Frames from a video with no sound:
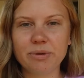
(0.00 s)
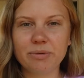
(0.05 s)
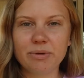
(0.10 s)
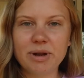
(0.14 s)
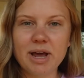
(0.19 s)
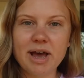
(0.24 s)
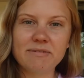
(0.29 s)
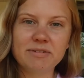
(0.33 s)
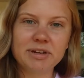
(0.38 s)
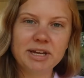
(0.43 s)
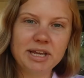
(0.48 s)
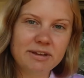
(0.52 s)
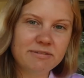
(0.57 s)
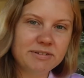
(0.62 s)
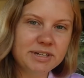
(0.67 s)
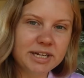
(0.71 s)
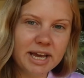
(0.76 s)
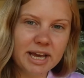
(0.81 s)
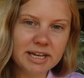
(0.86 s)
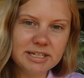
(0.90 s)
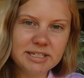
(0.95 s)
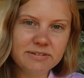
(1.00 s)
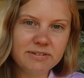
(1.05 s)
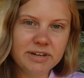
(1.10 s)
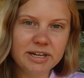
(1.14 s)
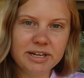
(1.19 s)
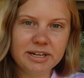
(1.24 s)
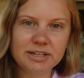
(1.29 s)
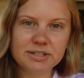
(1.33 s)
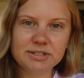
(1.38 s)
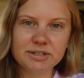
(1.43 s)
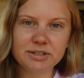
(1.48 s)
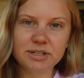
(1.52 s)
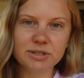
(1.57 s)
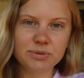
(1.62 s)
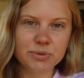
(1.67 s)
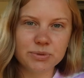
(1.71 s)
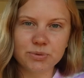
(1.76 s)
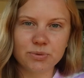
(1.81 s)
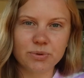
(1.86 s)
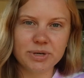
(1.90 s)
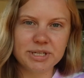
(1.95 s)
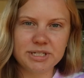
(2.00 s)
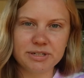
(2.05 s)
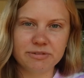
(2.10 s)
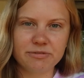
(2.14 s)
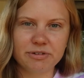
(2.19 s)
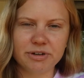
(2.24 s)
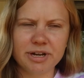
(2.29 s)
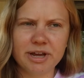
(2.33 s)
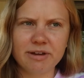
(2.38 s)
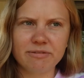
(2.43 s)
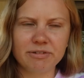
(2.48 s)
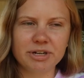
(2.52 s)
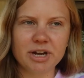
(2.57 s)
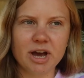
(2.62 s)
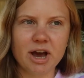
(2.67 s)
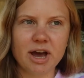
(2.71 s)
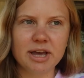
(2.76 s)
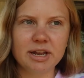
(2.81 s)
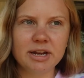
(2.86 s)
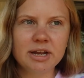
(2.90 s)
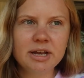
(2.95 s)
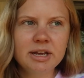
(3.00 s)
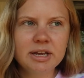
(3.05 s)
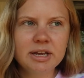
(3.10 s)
we would have an evening activity, so this was always different every night.